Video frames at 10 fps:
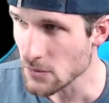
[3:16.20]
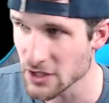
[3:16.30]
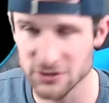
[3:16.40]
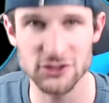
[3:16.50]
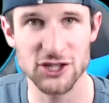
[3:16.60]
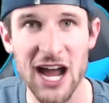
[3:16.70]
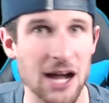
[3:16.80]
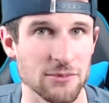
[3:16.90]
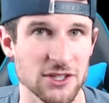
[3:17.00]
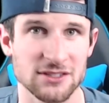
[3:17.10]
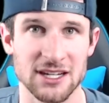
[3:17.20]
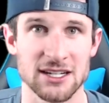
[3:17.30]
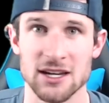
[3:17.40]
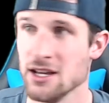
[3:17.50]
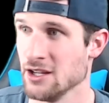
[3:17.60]
it's a job, just
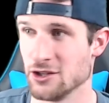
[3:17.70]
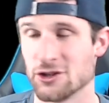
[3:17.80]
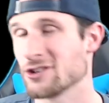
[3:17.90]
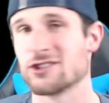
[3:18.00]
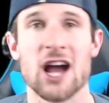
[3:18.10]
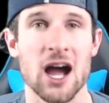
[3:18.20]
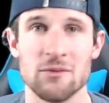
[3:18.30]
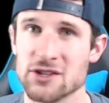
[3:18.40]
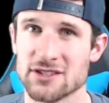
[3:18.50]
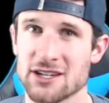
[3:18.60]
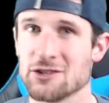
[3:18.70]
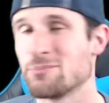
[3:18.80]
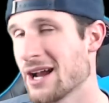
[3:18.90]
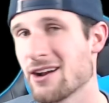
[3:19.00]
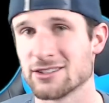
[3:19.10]
like your job, just like your
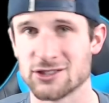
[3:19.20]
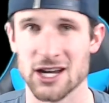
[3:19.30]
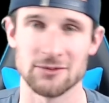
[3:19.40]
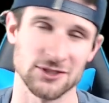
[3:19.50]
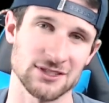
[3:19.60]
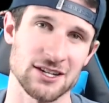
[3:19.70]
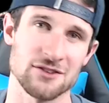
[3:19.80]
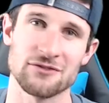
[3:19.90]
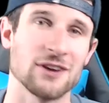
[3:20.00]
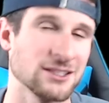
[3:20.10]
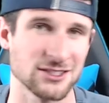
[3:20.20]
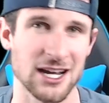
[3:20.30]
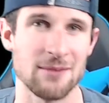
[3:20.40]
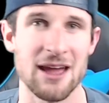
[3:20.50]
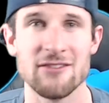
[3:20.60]
parents' job, just like your friend's
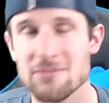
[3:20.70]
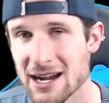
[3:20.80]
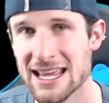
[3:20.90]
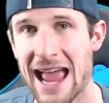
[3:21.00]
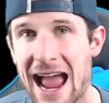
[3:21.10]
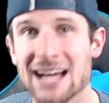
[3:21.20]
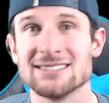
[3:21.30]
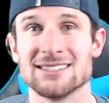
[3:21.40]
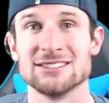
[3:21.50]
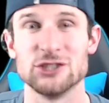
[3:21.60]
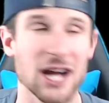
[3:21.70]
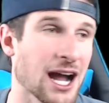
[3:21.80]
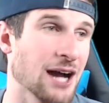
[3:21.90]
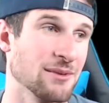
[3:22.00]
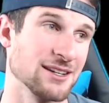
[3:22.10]
job. Everybody has a
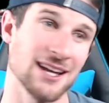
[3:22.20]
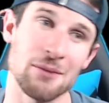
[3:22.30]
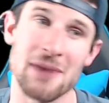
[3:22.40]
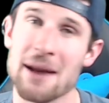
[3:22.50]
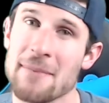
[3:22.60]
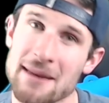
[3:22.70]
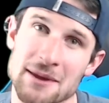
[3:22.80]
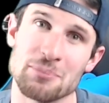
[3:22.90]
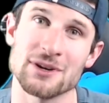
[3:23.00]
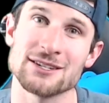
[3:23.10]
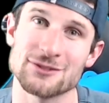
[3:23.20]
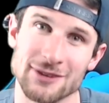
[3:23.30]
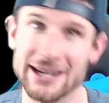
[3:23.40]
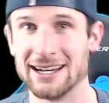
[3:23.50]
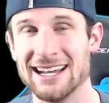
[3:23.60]
job, and yeah, mine may be pretty
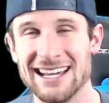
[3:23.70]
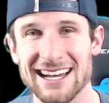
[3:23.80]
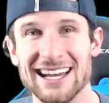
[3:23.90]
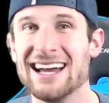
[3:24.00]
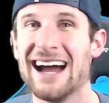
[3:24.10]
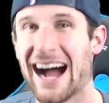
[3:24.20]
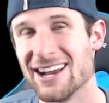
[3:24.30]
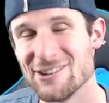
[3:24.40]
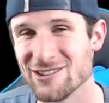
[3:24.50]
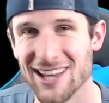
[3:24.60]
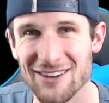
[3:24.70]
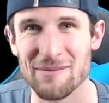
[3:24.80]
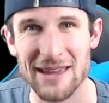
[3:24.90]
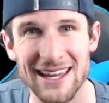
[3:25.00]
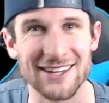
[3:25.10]
sweet. I do love
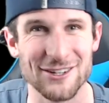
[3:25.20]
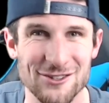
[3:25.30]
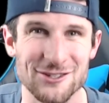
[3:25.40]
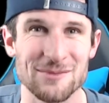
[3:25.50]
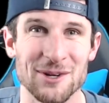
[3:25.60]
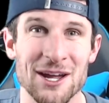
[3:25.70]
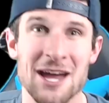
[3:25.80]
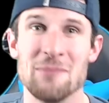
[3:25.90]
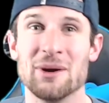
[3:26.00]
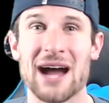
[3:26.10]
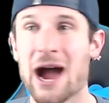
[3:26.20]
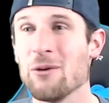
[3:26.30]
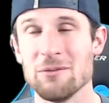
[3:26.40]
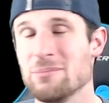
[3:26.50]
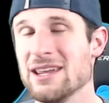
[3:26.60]
being a YouTuber, but I
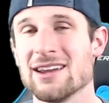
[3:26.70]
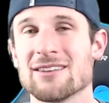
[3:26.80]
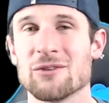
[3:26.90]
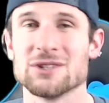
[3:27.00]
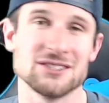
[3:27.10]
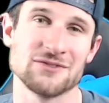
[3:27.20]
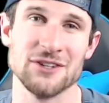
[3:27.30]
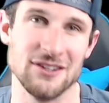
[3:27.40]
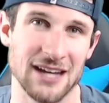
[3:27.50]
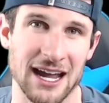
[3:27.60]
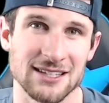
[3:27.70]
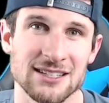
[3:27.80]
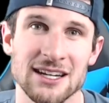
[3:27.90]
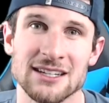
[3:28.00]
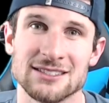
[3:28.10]
wouldn't be here if it wasn't for you guys.
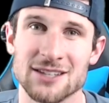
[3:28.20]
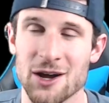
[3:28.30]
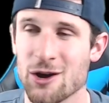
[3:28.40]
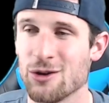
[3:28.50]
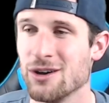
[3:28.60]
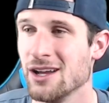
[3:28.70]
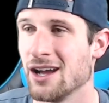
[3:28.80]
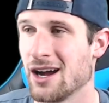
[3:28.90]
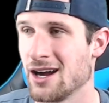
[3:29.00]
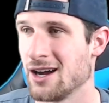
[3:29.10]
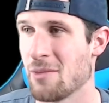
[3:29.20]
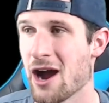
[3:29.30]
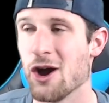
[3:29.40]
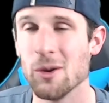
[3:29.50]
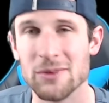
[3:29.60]
So um, I
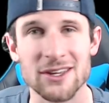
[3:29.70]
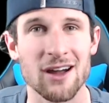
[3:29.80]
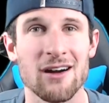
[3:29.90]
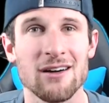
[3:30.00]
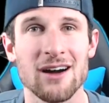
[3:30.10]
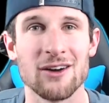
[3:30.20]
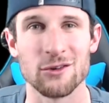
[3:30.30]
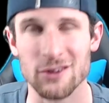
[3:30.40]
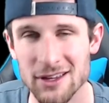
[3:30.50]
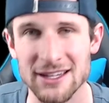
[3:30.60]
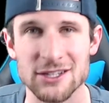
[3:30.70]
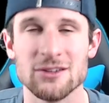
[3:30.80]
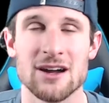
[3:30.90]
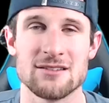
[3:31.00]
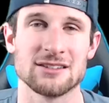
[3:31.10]
hope that y'all really do
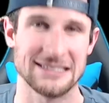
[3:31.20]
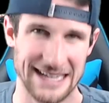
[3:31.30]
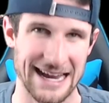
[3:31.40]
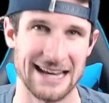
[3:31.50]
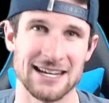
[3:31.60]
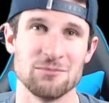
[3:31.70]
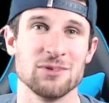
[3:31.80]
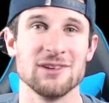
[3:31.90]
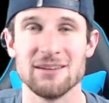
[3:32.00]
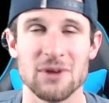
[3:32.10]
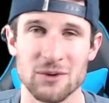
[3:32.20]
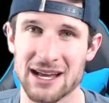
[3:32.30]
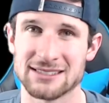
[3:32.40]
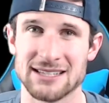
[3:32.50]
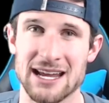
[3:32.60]
understand and believe me when
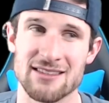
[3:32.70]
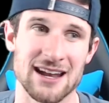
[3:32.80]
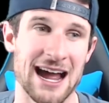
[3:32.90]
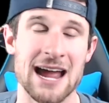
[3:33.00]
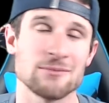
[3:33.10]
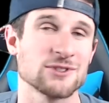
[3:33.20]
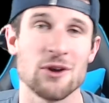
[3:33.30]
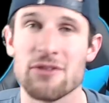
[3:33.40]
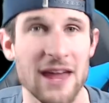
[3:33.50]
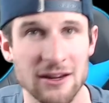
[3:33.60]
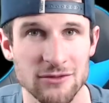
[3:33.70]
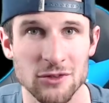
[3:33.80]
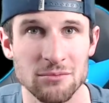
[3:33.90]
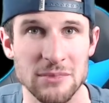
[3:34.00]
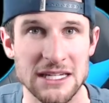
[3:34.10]
I say that I am so
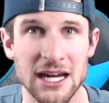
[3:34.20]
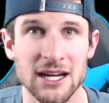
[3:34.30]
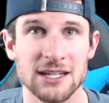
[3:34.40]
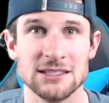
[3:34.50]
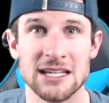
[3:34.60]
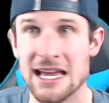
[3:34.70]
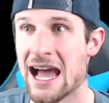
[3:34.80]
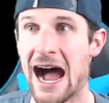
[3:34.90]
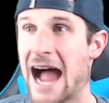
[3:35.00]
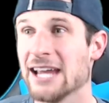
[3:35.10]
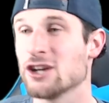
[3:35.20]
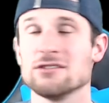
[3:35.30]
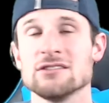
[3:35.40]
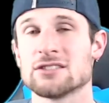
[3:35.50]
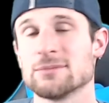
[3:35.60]
thankful, because I
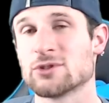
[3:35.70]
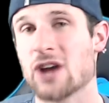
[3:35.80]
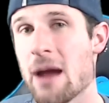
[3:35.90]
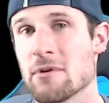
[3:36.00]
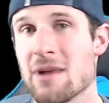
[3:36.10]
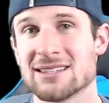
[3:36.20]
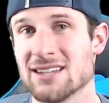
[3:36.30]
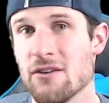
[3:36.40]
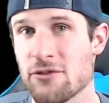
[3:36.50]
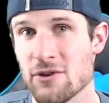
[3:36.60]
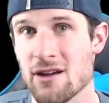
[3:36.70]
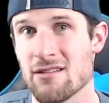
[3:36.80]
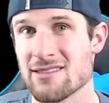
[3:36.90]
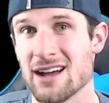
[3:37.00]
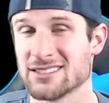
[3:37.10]
couldn't subscribe to myself three
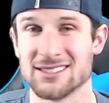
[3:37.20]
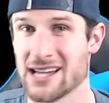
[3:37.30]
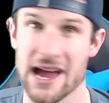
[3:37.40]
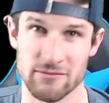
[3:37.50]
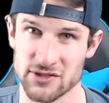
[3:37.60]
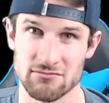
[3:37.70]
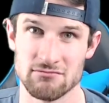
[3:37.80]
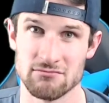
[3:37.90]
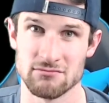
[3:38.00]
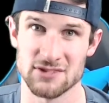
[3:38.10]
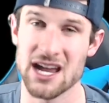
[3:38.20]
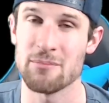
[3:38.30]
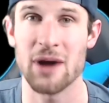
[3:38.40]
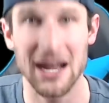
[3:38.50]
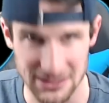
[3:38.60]
hundred thousand times. It's not
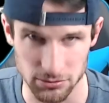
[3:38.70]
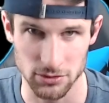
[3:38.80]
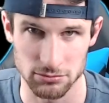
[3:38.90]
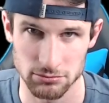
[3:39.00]
possible.